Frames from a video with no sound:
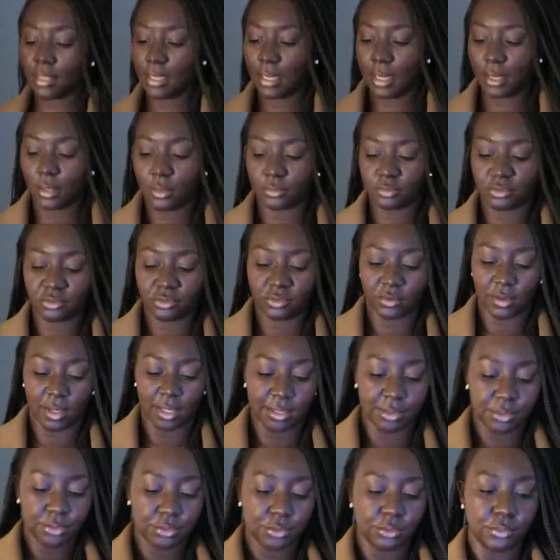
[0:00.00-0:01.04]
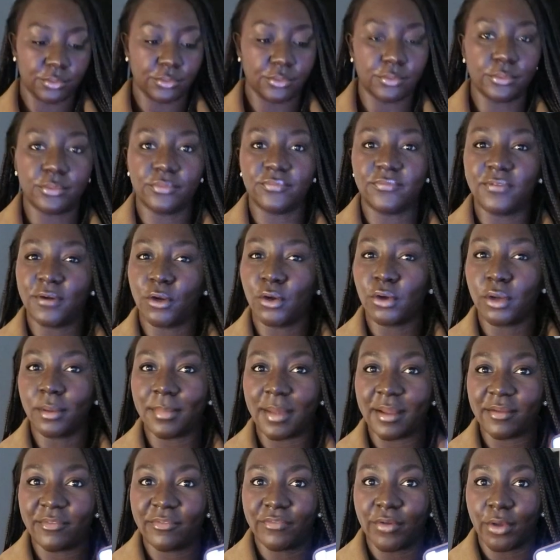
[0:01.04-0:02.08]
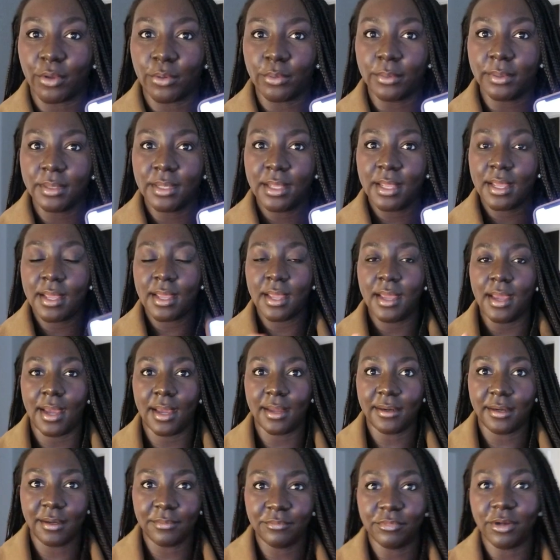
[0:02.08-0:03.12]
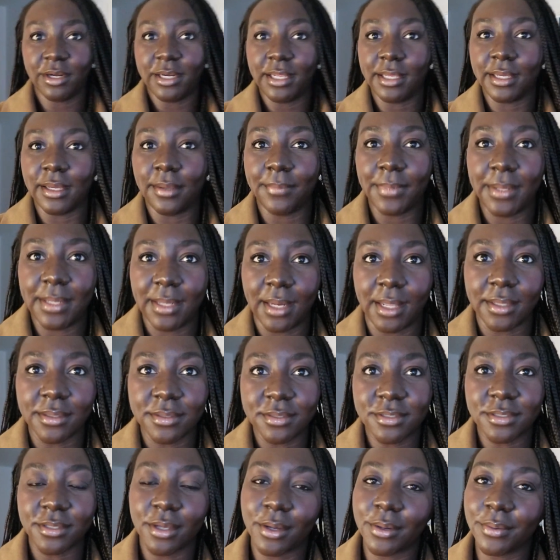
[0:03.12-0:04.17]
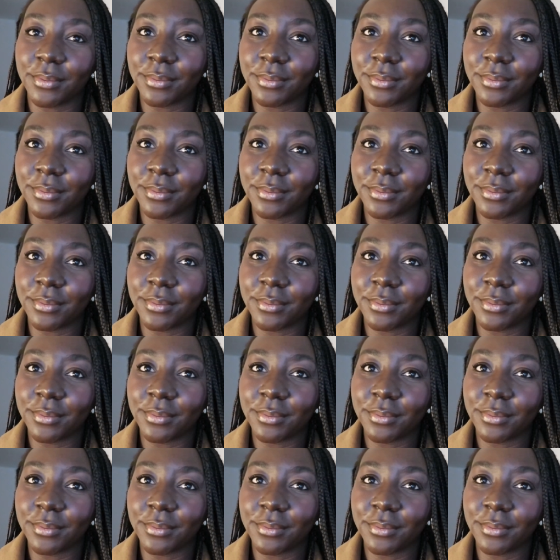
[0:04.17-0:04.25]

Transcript: I'll try to vlog on my phone and I'm running a bit late so